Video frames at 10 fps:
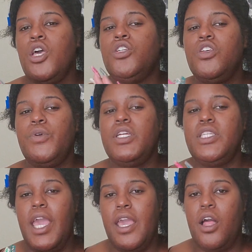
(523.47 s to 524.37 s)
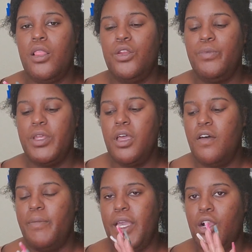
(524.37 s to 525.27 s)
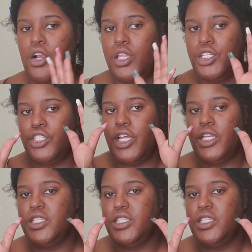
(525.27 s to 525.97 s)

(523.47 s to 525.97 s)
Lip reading: So I'm gonna take a little bit of my curling jelly,